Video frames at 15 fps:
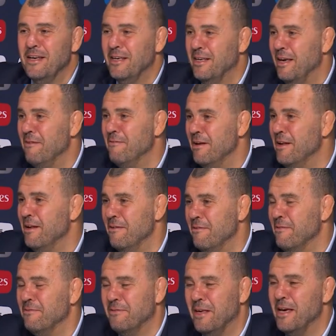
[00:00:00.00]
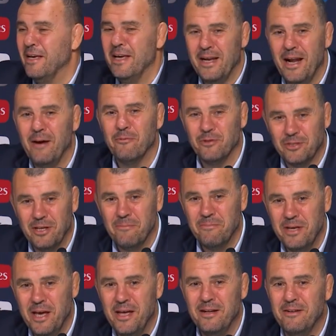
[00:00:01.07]
Our families, everything we
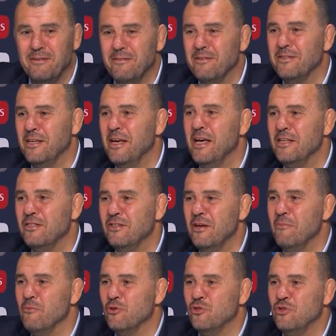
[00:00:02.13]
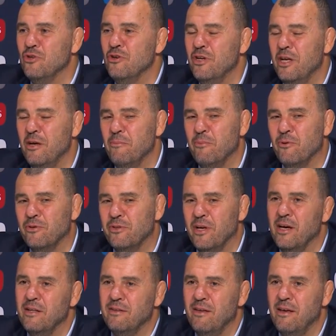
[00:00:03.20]
invested, all the fans, all those who came all the
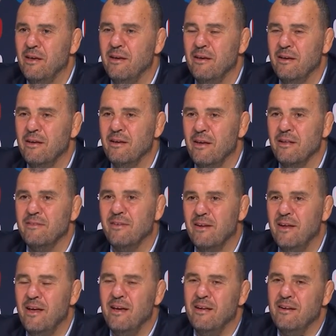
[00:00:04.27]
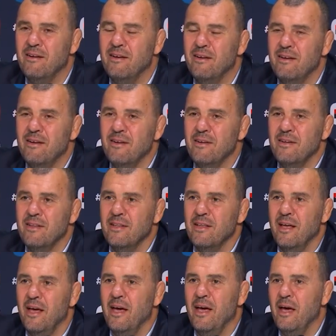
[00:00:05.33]
way from Argentina who wanted us to
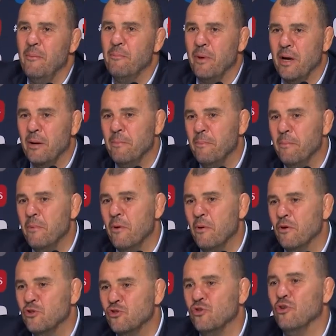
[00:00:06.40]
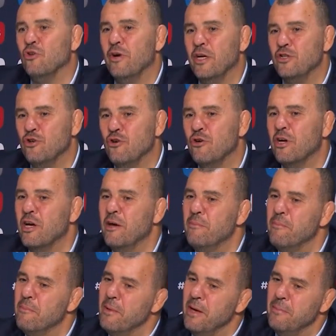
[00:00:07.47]
win. It's an
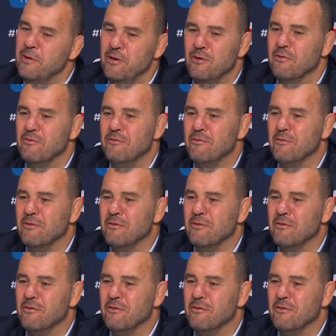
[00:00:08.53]
important emotion.